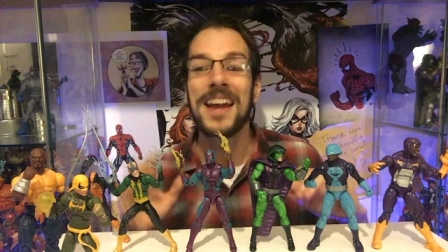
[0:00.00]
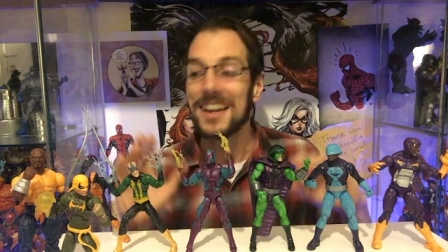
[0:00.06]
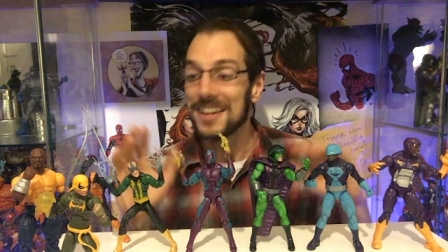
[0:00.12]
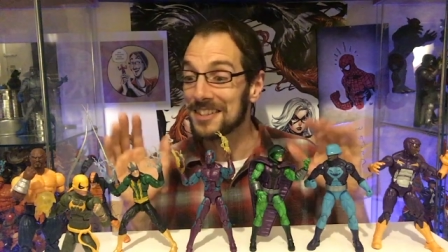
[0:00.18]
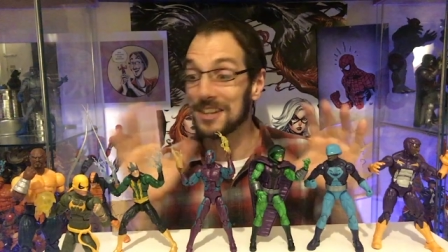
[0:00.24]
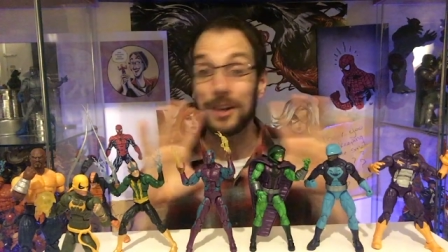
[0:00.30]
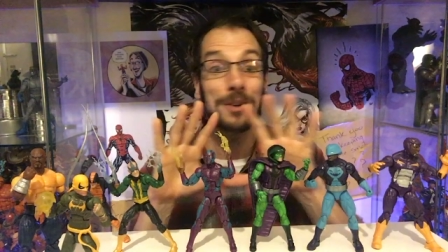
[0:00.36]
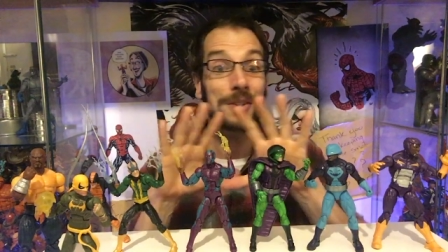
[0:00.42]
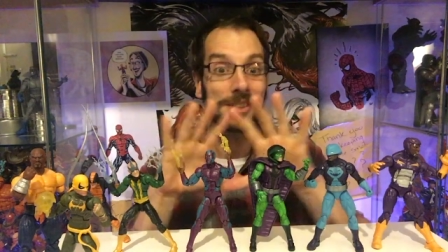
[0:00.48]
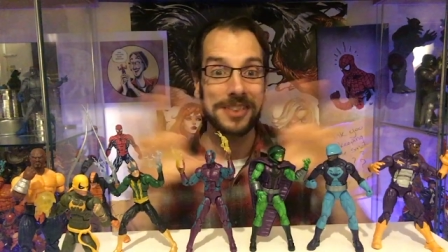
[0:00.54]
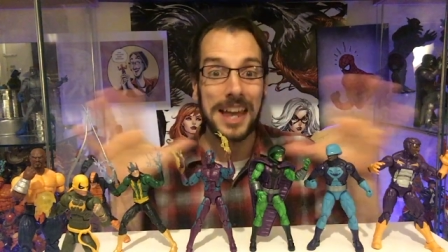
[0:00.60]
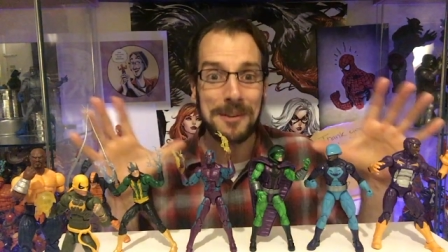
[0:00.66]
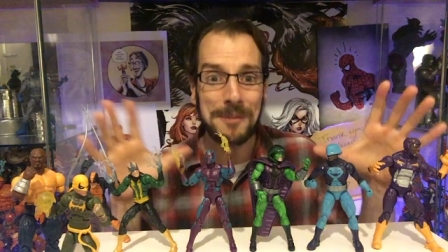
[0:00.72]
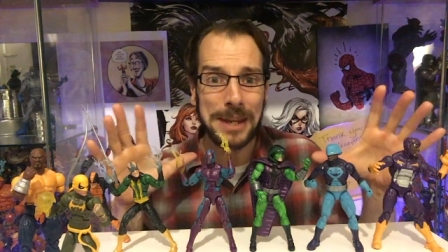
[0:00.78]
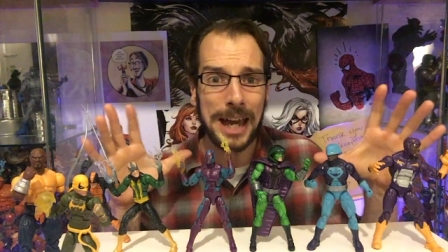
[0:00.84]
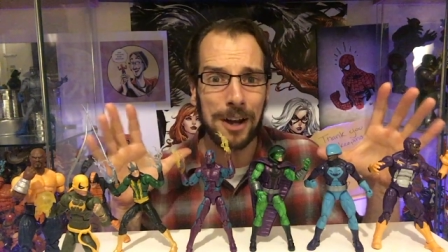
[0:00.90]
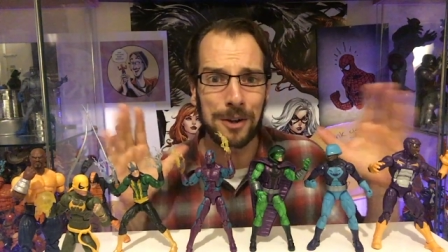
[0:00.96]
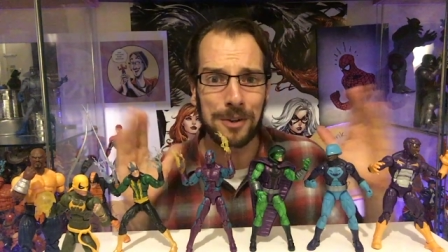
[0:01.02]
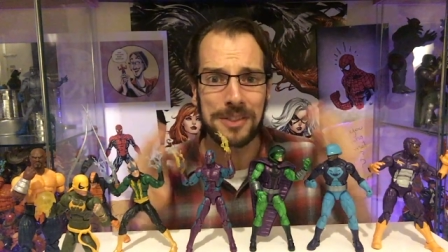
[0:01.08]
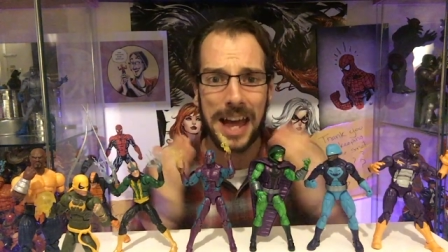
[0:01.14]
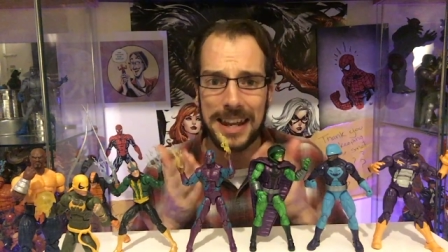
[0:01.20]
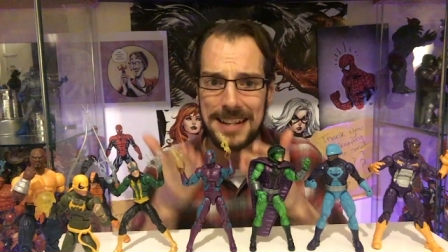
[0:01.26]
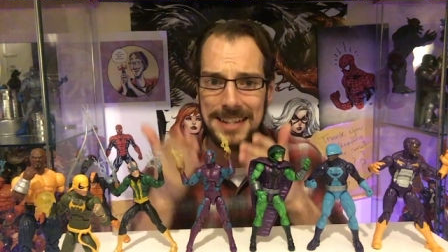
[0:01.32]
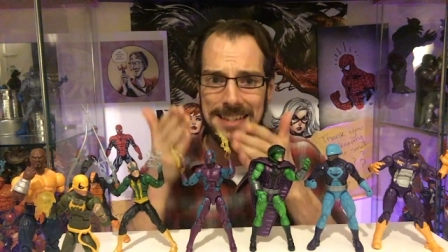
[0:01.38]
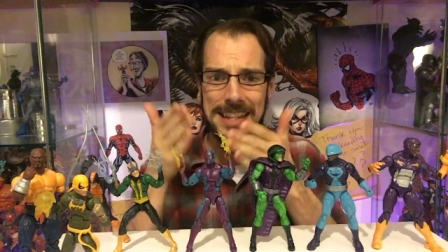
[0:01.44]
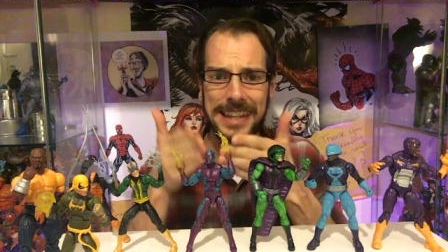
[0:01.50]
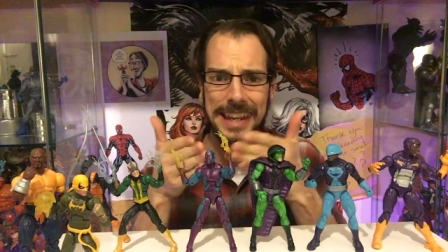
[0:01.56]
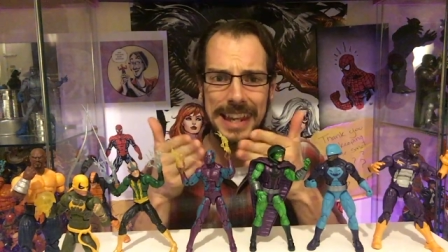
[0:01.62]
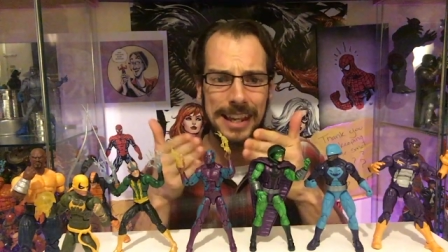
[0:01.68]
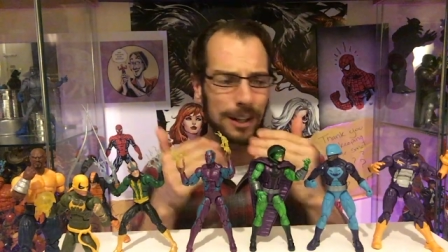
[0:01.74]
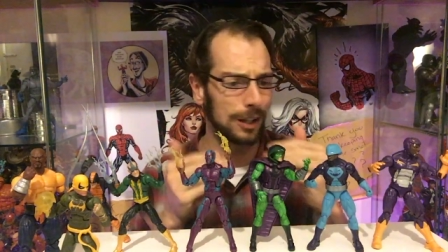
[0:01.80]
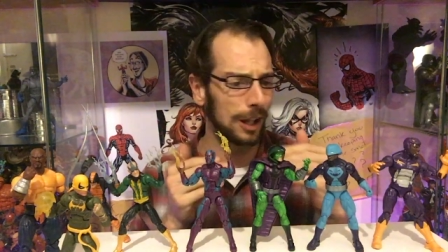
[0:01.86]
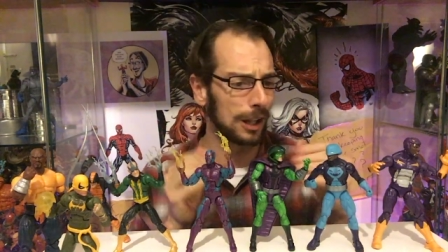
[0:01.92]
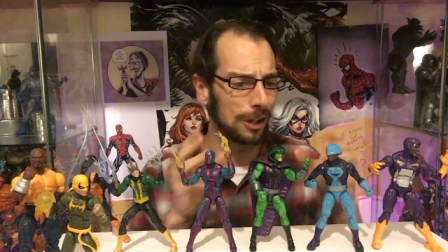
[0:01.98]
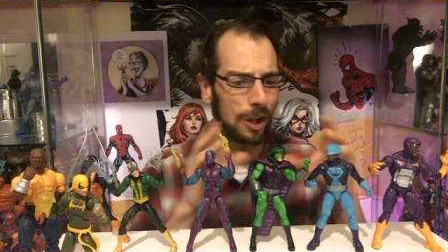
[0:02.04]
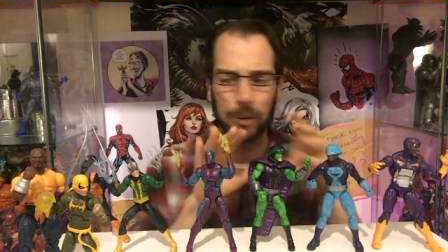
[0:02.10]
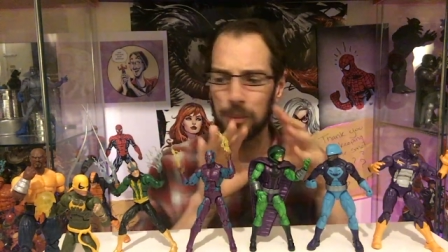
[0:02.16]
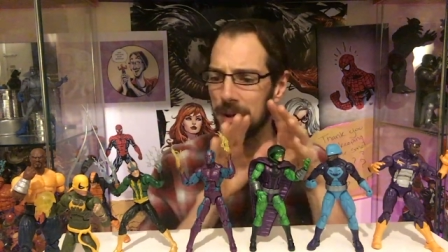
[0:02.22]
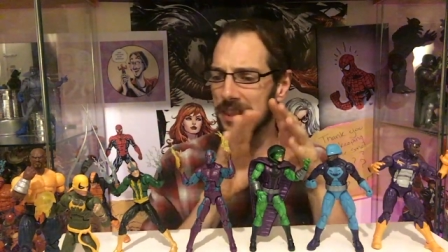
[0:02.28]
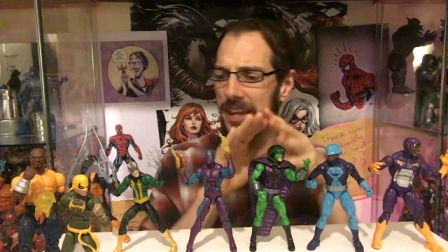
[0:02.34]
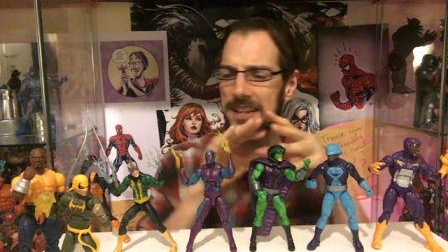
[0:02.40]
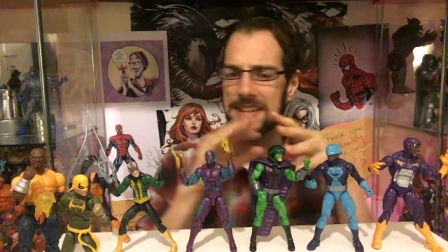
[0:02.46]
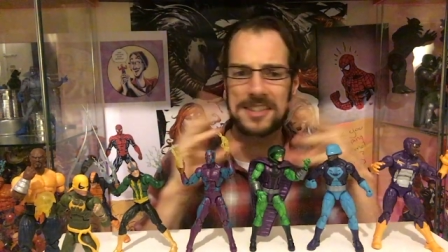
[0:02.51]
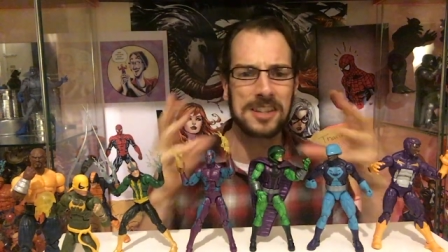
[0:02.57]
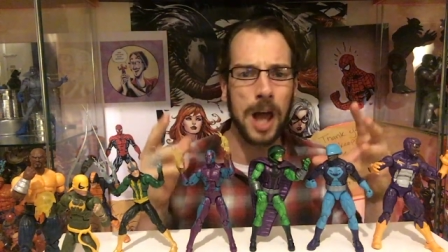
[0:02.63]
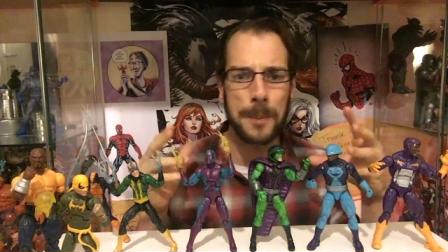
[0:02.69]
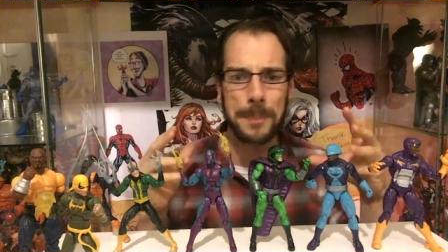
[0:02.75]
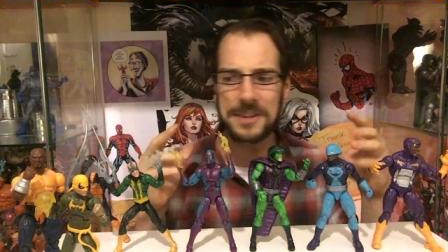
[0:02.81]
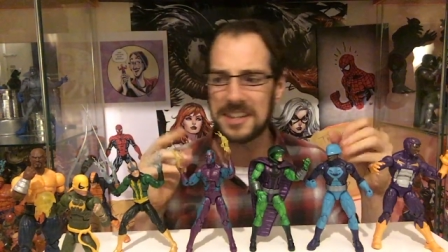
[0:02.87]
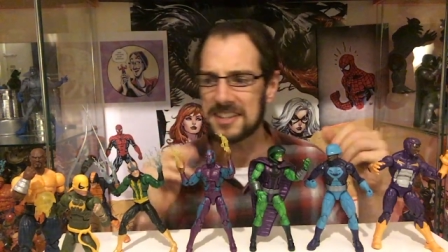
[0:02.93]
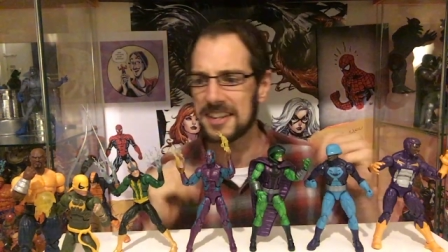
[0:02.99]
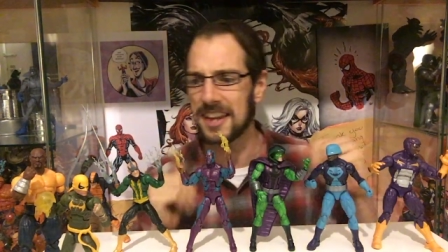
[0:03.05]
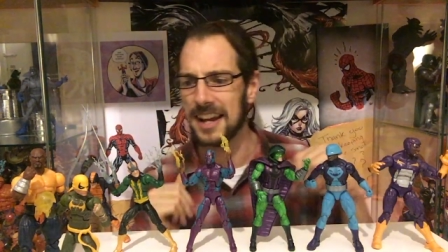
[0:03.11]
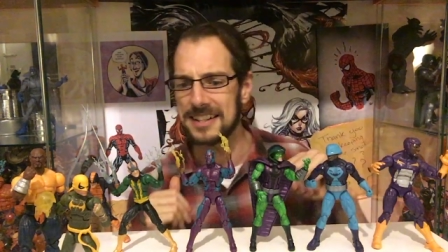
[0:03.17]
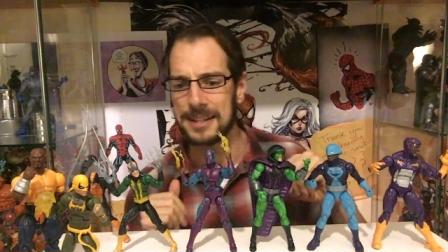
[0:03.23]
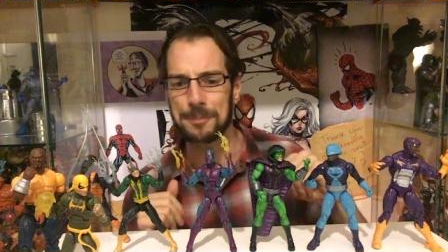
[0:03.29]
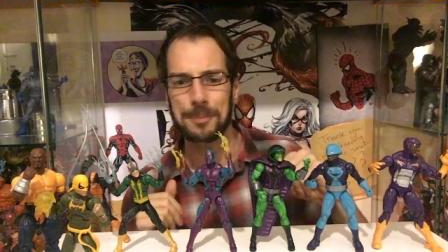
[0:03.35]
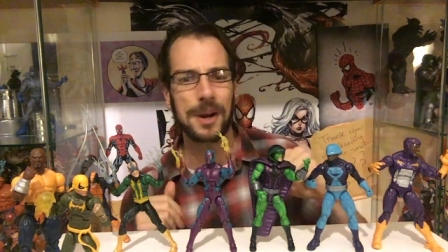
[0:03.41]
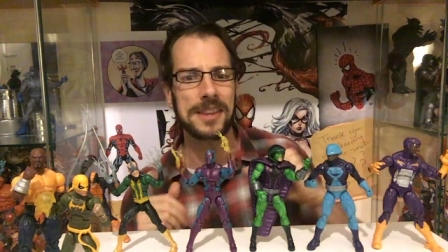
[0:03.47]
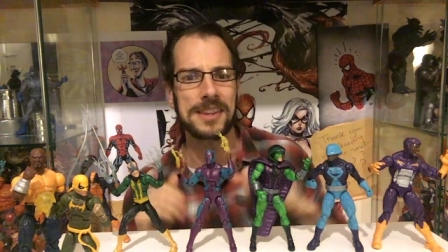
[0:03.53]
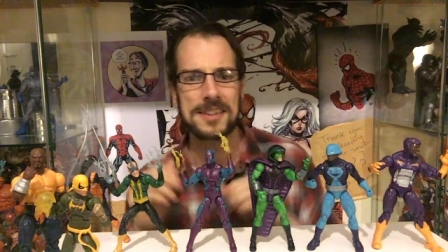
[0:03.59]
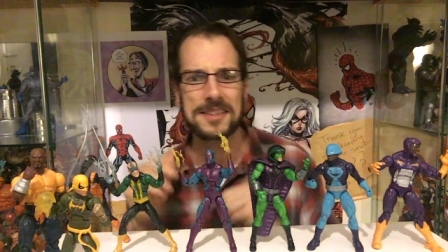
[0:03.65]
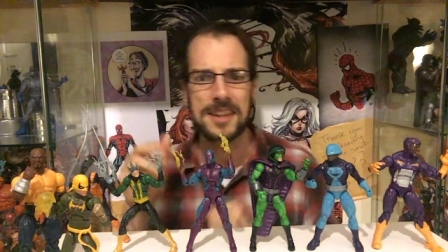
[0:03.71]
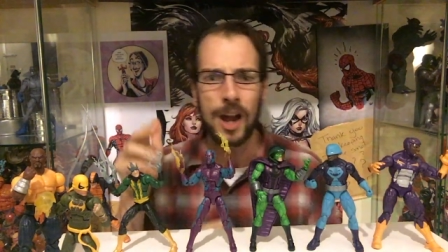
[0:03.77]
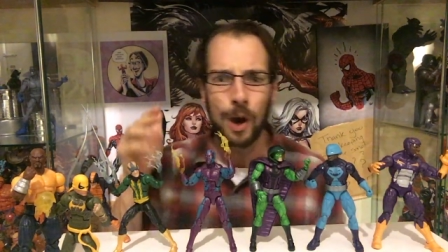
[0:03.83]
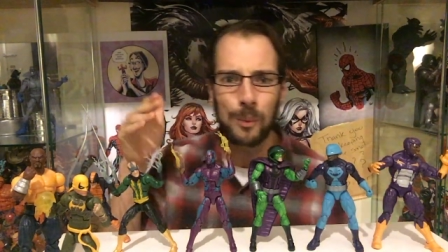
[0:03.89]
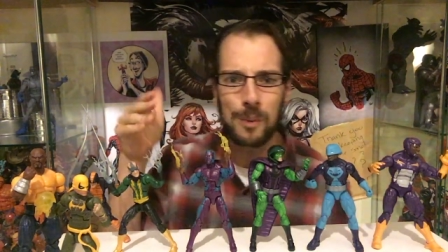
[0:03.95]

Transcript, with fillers: So there we go. That is the Eel along with his Serpent Society brothers.